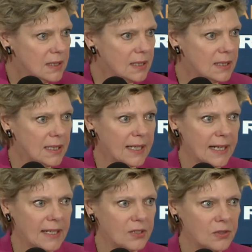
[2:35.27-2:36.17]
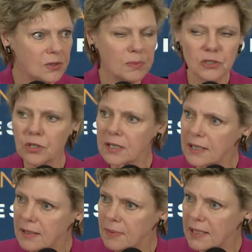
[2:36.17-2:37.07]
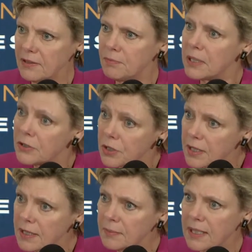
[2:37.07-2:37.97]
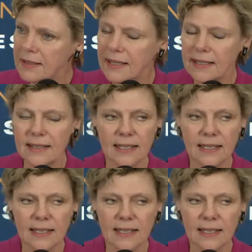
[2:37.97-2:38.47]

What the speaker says: and I know you'll be talking about, you've been talking about that,